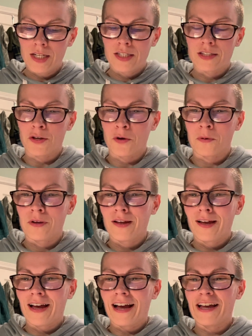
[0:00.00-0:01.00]
So
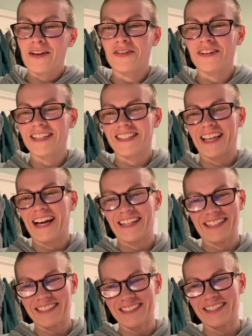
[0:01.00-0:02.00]
I
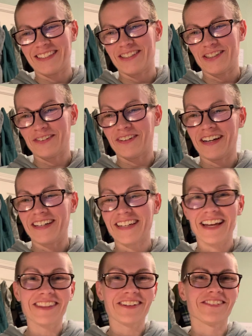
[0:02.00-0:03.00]
decided to do
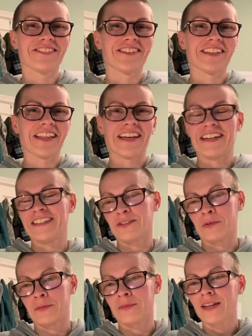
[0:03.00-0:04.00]
another relay
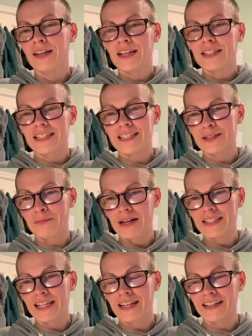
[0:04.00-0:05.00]
swim. This is
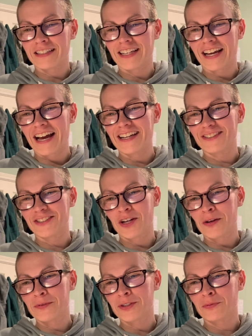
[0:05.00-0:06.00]
my take on the Kyle
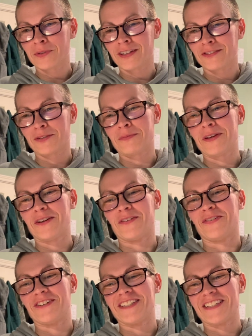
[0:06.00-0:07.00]
Chalmers 100 meter
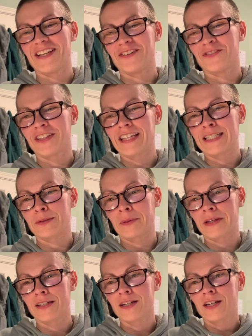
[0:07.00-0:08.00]
freestyle relay
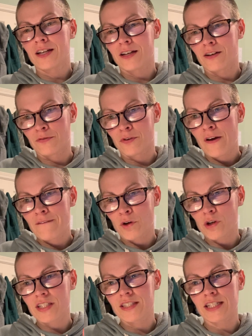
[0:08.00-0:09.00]
split of
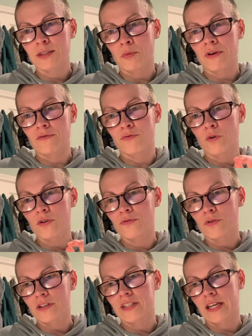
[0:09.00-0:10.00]

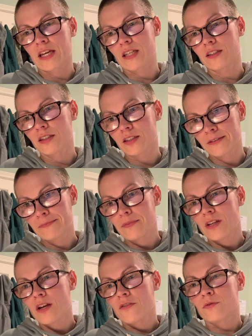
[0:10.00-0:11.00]
46.44 seconds
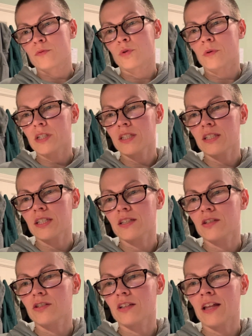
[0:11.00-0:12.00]
from
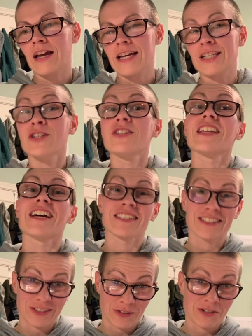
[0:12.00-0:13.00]
26 July
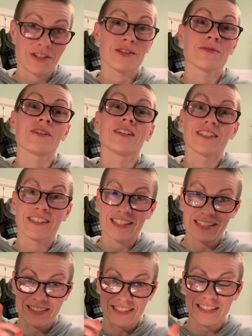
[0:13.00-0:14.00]
2021.
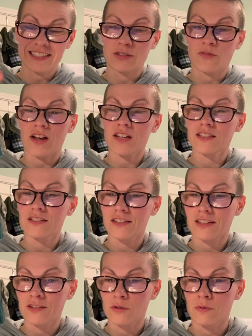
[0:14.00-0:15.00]
Yeah, see, it's faster
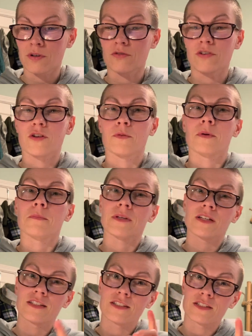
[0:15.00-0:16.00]
than the world record, but
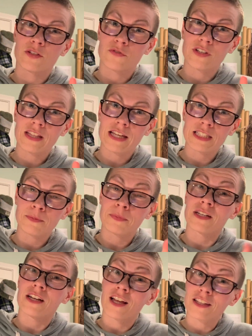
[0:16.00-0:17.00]
because it's a relay
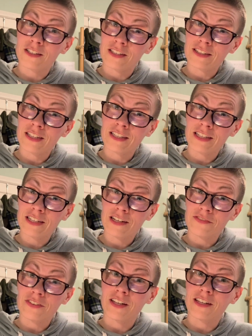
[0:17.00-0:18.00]
split other than the
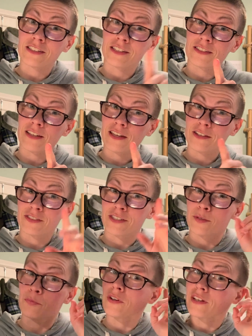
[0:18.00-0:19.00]
leadoff leg, it doesn't count.
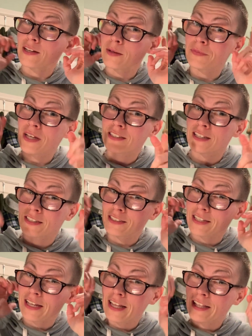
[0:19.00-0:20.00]
See, bringing up that
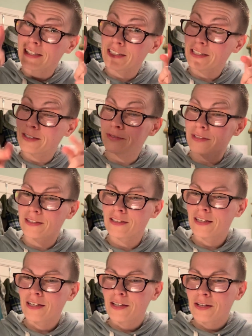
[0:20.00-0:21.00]
technicality
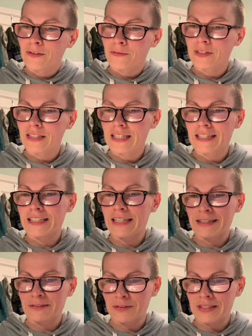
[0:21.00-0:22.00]
with
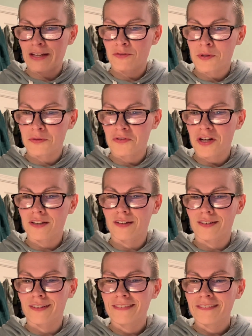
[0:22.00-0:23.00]
that world
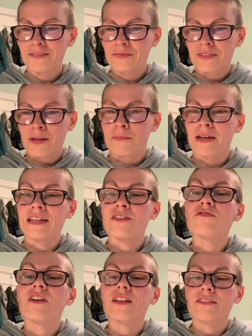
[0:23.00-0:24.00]
record, making it
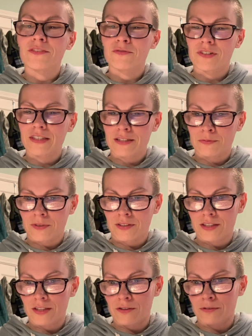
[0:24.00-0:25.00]
relevant for this one.
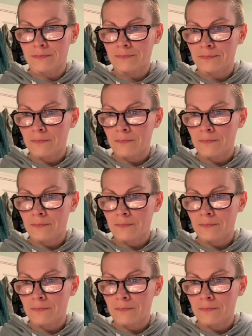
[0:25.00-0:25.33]
So